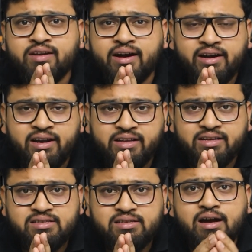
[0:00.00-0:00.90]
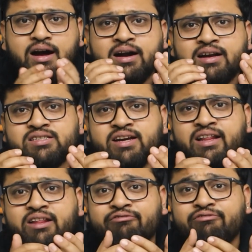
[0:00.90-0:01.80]
of threat intelligence,
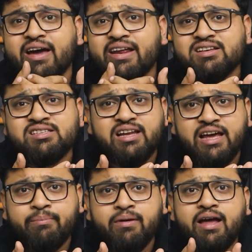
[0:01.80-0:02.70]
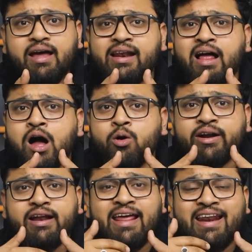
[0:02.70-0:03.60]
understanding the various type and how
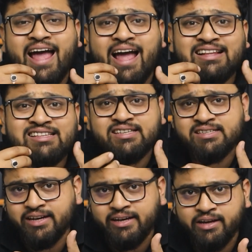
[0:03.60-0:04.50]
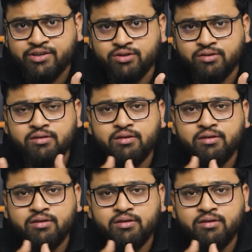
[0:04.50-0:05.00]
it enhances detection.